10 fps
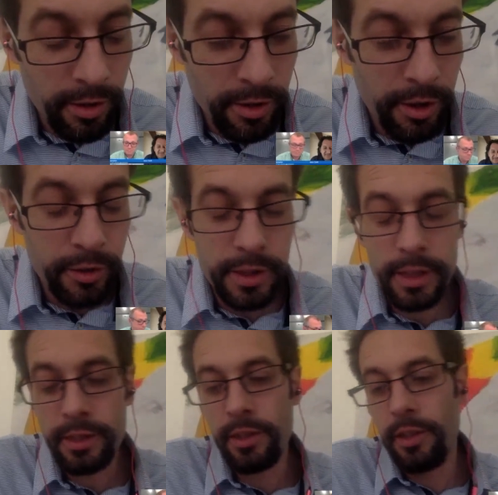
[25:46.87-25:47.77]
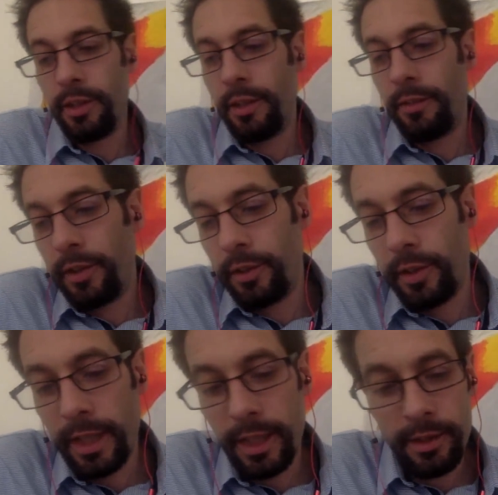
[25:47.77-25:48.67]
news is that if you
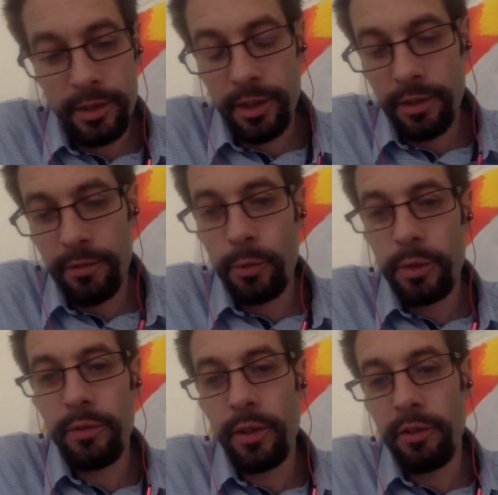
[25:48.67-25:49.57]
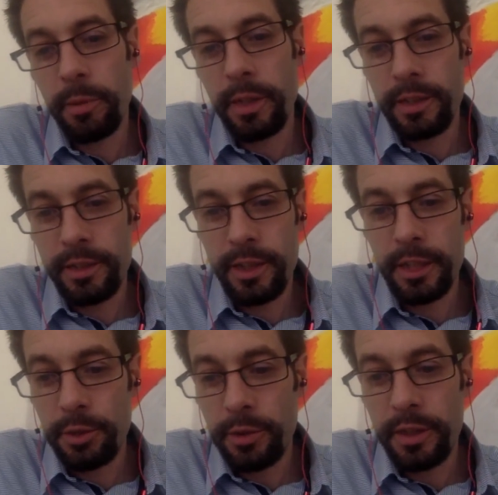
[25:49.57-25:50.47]
had kind of 45 minutes
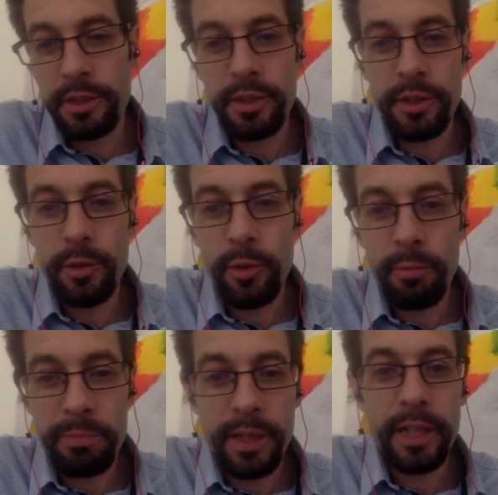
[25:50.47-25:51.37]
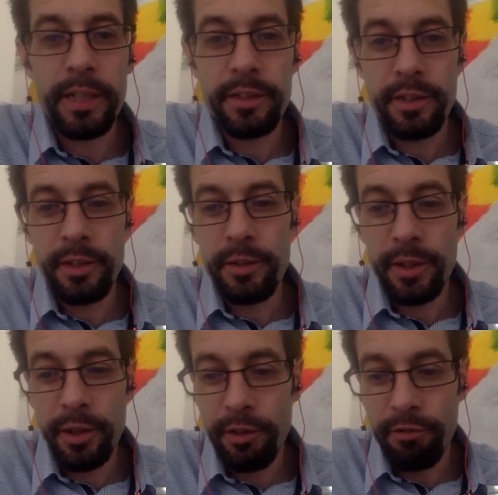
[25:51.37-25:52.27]
scheduled into your day to
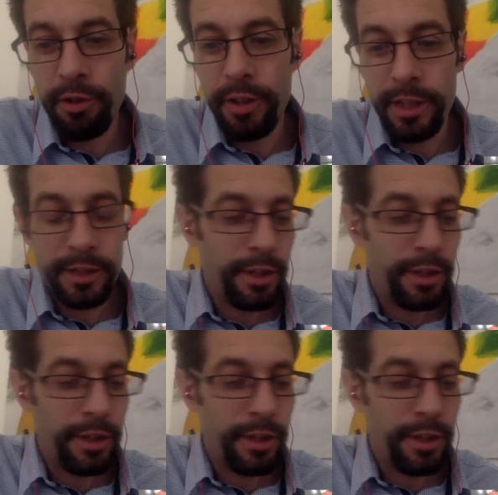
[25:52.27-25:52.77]
go through this,